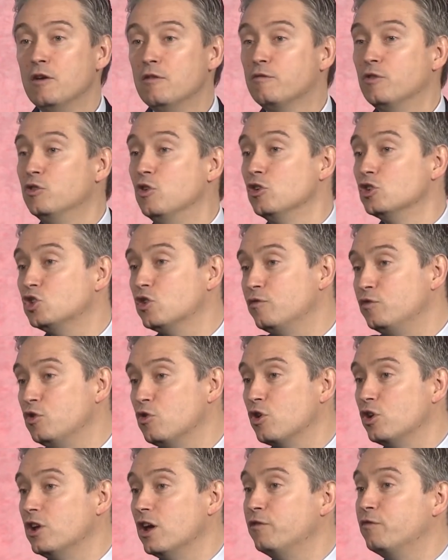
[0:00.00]
For those of you
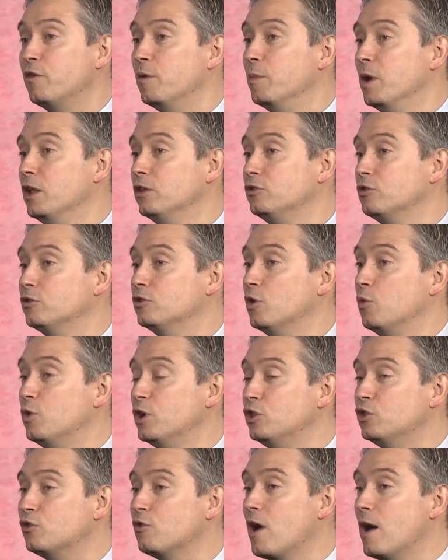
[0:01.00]
who are not familiar, the
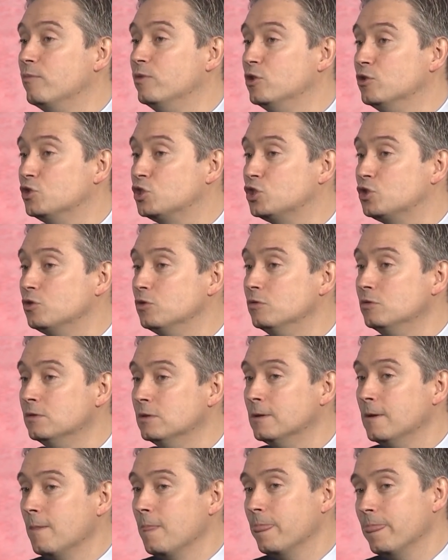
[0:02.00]
winter I'm used to,
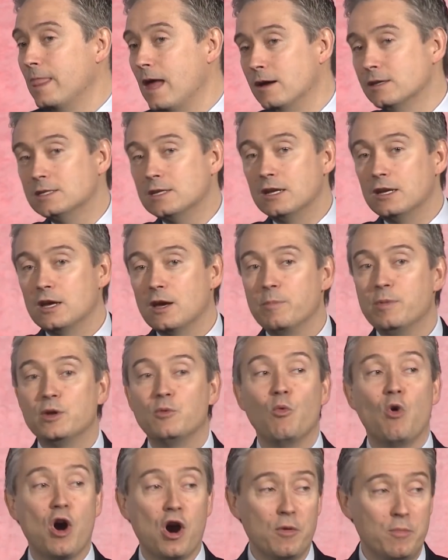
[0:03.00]
now it's getting a
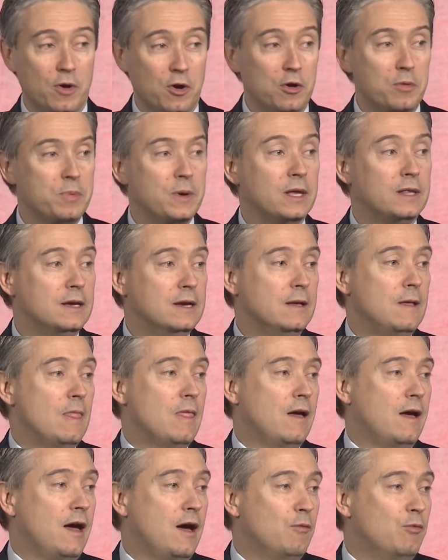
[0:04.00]
bit warmer, but
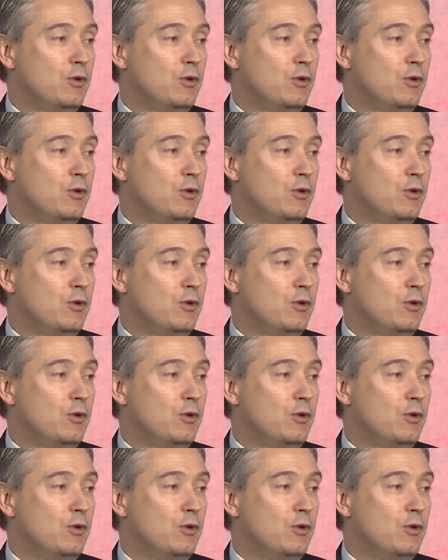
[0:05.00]
uh,